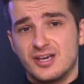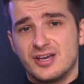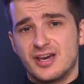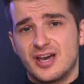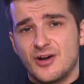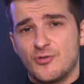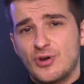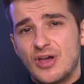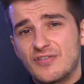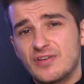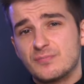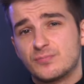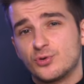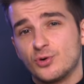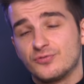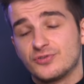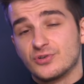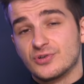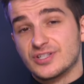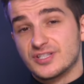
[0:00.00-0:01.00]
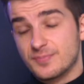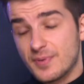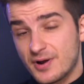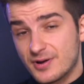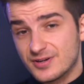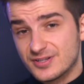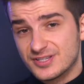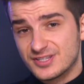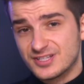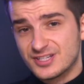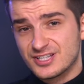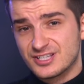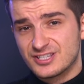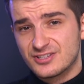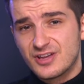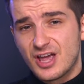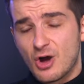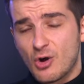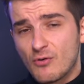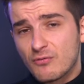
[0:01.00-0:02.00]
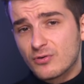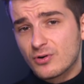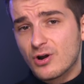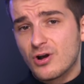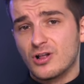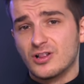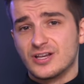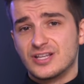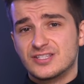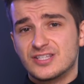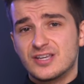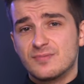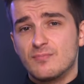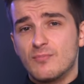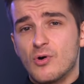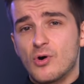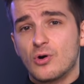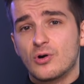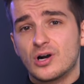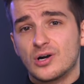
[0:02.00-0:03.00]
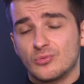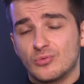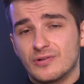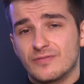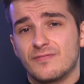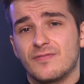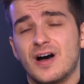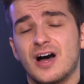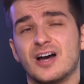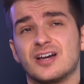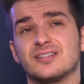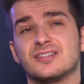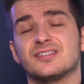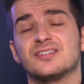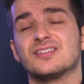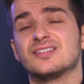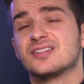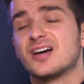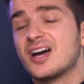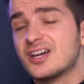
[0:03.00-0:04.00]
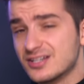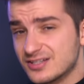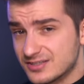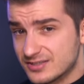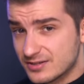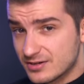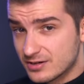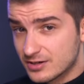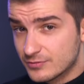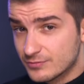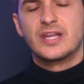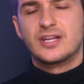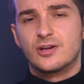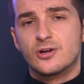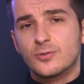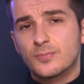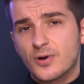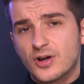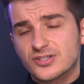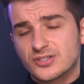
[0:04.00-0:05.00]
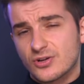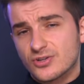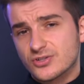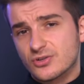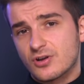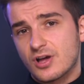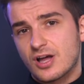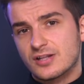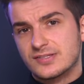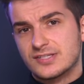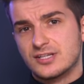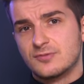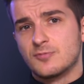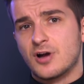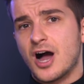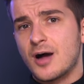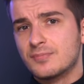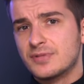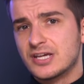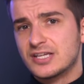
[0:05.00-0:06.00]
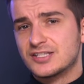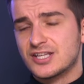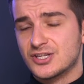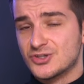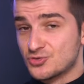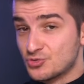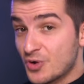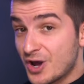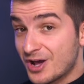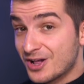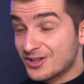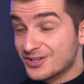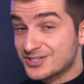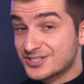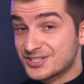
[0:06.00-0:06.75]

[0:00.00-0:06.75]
Uh, we have improved transparency. So yeah, overall, it's a more refined design this year. And the AirPods also got some updates as well.